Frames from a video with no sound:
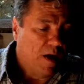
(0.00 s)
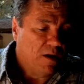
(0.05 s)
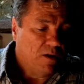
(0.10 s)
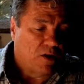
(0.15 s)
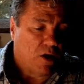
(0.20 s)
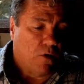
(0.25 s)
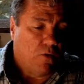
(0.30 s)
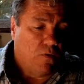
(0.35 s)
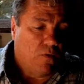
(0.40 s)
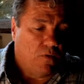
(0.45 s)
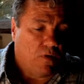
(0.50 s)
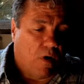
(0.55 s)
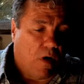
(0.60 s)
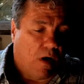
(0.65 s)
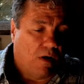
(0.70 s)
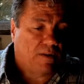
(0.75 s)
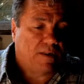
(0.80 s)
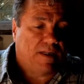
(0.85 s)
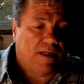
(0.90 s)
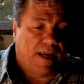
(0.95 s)
So
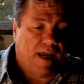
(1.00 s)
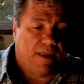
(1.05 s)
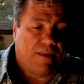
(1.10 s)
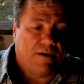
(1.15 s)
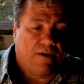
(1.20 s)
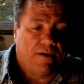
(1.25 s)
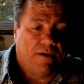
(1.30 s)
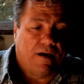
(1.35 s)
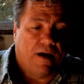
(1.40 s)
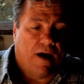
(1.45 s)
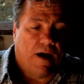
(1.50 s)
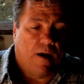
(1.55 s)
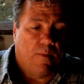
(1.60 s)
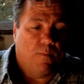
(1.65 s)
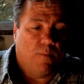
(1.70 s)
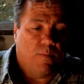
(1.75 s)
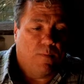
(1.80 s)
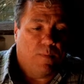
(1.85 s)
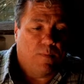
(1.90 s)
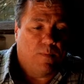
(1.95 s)

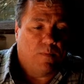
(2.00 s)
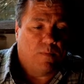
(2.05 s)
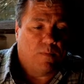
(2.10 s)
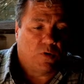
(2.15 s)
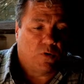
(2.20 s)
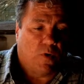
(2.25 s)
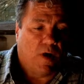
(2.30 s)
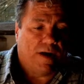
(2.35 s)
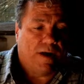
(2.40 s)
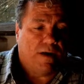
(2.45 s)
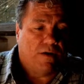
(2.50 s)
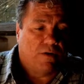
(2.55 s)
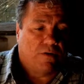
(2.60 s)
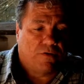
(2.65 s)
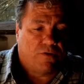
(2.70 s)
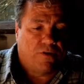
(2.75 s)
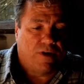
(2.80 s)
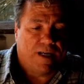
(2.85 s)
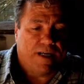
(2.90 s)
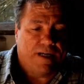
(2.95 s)
altogether, 20 or
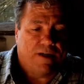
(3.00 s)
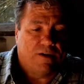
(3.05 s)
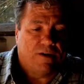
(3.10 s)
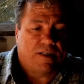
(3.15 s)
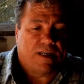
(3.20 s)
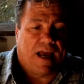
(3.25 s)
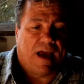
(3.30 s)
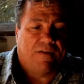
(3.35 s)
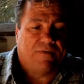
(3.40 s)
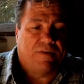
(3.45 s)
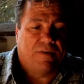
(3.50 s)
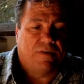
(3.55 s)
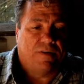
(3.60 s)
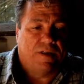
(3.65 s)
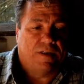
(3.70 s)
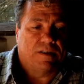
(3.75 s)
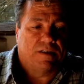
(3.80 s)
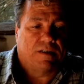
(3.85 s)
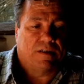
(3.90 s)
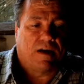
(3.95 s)
30 years after
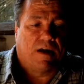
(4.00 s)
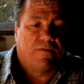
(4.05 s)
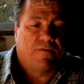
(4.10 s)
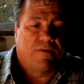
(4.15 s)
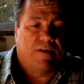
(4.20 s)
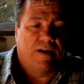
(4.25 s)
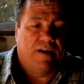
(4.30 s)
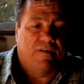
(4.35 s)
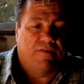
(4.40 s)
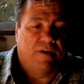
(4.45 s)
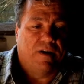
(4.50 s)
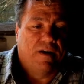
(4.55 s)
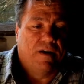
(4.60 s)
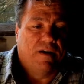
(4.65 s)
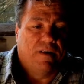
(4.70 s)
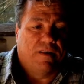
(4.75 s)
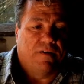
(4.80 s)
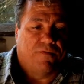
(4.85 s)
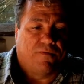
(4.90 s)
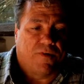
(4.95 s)
the discovery of
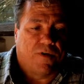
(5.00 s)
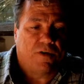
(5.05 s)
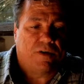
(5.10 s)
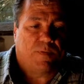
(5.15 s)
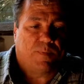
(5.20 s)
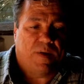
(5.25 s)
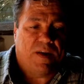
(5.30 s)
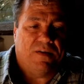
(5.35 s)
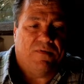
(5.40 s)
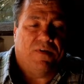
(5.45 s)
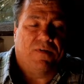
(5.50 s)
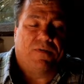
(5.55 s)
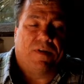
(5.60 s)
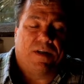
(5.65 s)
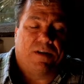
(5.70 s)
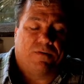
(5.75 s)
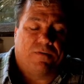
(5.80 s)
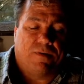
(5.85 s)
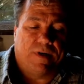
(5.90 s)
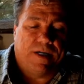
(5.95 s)
the first
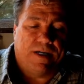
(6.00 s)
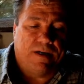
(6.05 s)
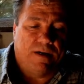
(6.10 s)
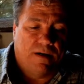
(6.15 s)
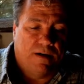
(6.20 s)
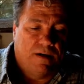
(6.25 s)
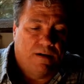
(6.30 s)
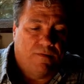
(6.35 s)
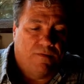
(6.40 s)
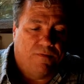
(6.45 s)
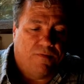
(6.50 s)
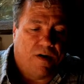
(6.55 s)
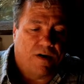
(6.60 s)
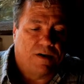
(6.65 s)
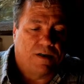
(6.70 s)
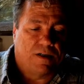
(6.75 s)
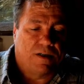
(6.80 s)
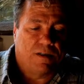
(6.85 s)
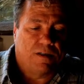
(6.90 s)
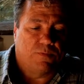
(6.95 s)
p53
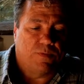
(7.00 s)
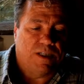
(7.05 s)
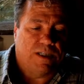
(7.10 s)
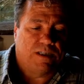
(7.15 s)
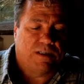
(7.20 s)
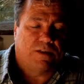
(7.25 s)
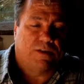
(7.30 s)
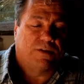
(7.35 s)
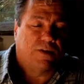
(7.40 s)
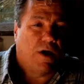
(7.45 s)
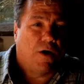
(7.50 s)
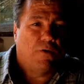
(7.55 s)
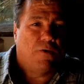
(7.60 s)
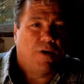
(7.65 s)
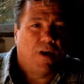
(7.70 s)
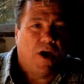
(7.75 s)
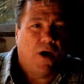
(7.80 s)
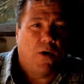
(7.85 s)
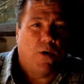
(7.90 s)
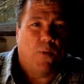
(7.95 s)
functions, we still don't
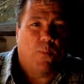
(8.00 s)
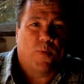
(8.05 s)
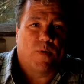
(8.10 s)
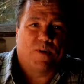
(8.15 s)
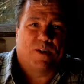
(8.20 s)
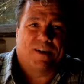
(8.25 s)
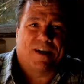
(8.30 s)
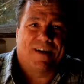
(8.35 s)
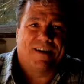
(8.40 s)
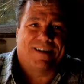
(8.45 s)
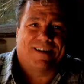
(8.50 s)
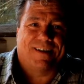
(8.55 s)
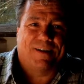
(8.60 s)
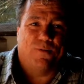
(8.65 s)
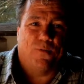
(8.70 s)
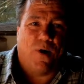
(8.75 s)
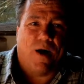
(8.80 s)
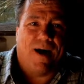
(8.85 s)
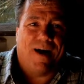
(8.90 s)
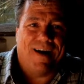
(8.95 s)
know precisely
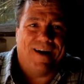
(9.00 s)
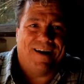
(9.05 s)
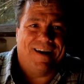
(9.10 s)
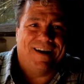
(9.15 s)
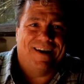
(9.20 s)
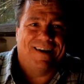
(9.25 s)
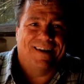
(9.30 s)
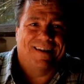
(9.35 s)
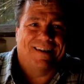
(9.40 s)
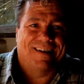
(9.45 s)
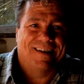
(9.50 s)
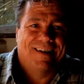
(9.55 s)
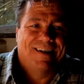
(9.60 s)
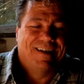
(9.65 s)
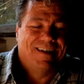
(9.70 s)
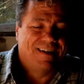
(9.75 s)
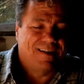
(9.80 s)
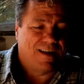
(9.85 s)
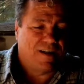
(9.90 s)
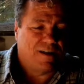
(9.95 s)
why it is
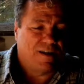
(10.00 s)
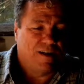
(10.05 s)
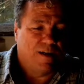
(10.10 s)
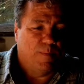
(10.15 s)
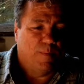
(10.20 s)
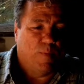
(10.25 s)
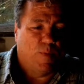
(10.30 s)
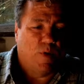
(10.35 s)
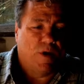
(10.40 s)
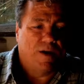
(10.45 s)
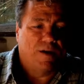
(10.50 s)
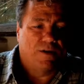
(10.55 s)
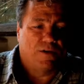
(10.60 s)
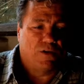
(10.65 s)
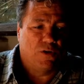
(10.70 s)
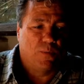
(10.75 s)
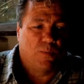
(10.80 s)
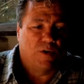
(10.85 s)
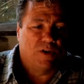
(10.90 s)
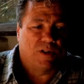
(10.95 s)
such an important
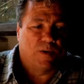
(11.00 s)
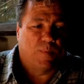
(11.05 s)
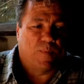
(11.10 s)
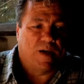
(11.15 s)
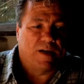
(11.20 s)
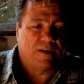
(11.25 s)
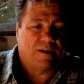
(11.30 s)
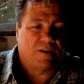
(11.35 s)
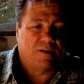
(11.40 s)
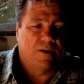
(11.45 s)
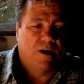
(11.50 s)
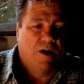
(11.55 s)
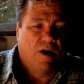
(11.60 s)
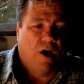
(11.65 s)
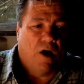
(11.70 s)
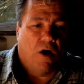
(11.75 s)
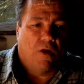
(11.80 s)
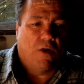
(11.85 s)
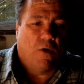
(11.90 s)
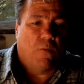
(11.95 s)
tumor suppressor,
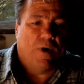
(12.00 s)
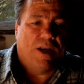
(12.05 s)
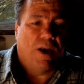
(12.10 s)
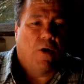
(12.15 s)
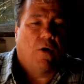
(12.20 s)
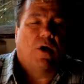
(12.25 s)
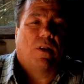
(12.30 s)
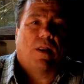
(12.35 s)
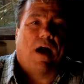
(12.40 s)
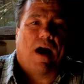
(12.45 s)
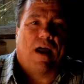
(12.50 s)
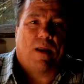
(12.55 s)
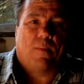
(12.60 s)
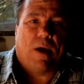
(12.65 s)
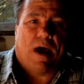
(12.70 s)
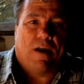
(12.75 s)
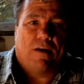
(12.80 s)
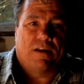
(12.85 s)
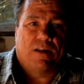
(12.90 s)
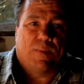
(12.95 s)
although we know a lot
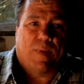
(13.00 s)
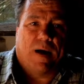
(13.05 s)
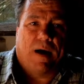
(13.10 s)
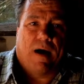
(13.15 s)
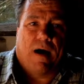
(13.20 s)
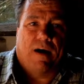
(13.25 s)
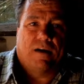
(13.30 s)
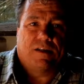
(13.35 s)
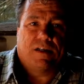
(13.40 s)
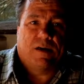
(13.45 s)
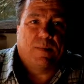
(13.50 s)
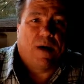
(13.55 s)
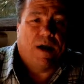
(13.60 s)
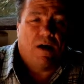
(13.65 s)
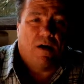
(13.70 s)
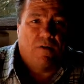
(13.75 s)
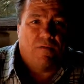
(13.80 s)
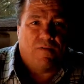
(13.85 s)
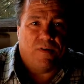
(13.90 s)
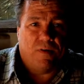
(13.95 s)
about its biology.
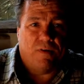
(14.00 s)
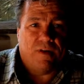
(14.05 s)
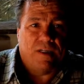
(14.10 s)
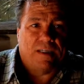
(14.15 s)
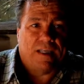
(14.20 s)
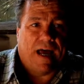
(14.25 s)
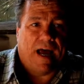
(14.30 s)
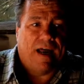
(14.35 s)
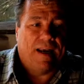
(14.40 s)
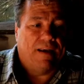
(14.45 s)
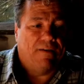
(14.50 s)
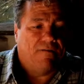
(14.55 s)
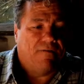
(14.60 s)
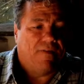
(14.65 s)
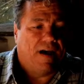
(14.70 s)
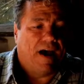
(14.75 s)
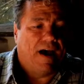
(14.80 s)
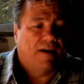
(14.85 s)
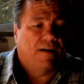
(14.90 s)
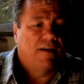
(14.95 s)
My own view is that, in
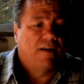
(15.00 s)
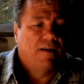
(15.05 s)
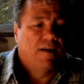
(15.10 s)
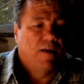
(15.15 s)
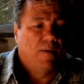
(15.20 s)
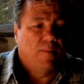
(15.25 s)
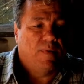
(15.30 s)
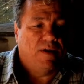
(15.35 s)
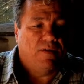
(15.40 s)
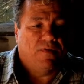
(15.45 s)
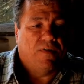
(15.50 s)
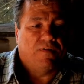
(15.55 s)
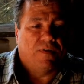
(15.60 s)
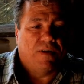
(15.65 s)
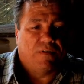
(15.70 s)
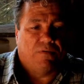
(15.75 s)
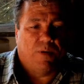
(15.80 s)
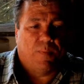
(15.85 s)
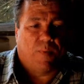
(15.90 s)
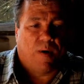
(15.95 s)
fact,
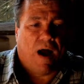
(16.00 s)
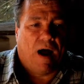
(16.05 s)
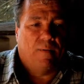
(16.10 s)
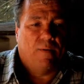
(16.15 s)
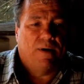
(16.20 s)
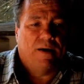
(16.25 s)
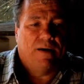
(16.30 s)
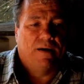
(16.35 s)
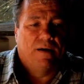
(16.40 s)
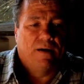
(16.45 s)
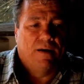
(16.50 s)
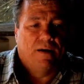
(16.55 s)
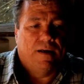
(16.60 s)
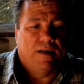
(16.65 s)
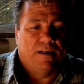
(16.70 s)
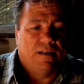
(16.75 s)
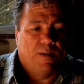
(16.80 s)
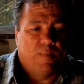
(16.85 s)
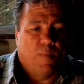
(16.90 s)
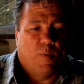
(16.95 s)
p53 probably
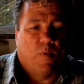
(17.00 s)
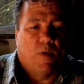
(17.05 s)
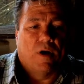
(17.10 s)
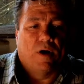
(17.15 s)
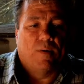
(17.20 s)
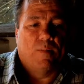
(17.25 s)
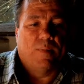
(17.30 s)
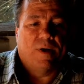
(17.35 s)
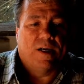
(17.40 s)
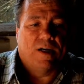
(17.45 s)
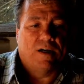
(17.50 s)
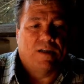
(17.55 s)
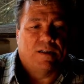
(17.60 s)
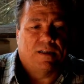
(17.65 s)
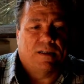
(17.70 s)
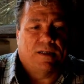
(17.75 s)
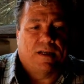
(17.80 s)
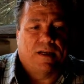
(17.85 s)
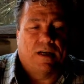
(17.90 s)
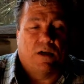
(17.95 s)
is important
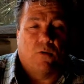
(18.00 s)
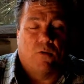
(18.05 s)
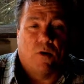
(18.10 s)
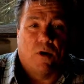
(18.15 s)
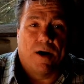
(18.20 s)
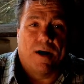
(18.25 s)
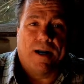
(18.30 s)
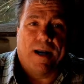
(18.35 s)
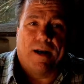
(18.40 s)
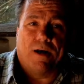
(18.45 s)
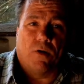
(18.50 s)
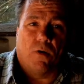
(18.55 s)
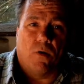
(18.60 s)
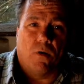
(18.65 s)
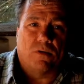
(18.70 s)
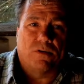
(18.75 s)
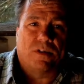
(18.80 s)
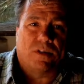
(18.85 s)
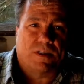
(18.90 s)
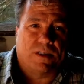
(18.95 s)
because it can coordinate a
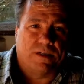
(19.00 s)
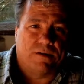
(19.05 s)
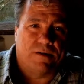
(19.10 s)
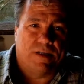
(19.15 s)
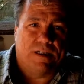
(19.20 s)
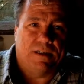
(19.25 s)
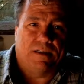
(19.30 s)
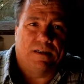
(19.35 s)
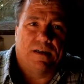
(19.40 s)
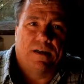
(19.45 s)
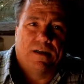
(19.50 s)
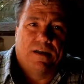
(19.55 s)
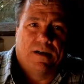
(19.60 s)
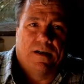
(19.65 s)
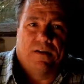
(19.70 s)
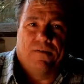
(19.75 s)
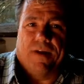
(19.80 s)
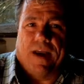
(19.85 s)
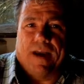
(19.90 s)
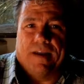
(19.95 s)
whole series
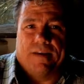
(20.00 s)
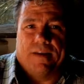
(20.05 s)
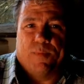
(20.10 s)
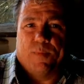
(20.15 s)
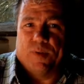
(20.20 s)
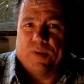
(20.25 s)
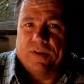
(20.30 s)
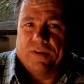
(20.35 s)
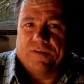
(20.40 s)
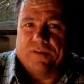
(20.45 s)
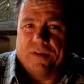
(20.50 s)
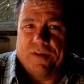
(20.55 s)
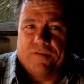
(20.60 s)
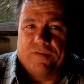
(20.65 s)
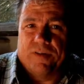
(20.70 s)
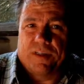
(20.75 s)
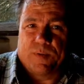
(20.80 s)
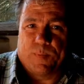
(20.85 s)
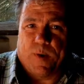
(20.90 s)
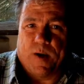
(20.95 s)
of
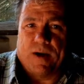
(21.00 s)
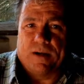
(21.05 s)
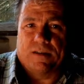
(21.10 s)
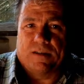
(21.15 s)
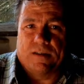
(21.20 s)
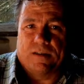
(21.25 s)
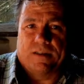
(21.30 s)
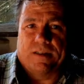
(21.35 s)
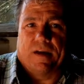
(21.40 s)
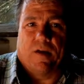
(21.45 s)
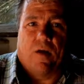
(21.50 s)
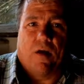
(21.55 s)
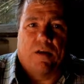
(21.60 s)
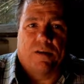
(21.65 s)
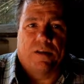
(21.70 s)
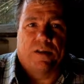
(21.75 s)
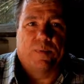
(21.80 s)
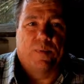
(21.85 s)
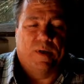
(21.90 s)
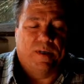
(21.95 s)
anti-proliferative responses that
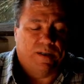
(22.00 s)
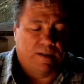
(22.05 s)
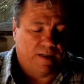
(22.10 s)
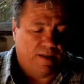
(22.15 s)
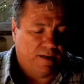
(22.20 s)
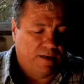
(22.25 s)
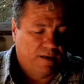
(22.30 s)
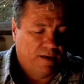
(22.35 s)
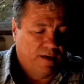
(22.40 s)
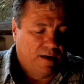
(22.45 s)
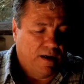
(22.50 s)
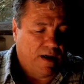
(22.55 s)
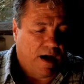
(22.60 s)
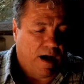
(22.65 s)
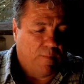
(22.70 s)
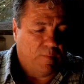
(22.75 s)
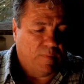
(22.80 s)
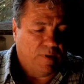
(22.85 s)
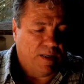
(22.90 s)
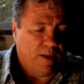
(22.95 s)
ultimately
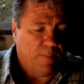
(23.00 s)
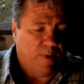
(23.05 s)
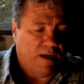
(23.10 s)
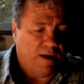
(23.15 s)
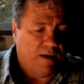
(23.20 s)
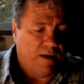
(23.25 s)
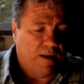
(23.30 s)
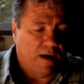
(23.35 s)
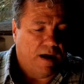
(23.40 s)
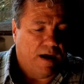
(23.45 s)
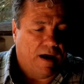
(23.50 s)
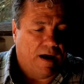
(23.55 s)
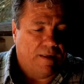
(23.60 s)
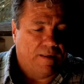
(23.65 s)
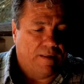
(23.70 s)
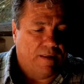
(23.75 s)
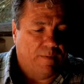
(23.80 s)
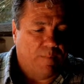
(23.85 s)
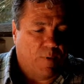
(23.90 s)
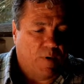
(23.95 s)
limit
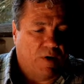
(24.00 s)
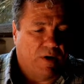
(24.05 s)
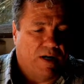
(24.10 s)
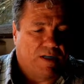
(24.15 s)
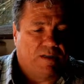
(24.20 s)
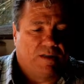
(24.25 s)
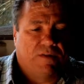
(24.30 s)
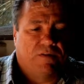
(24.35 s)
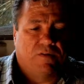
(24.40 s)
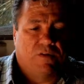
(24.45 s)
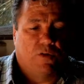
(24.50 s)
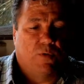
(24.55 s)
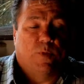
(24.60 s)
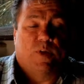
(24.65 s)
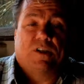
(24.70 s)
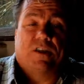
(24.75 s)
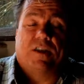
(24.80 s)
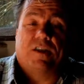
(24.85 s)
the progression of the tumors.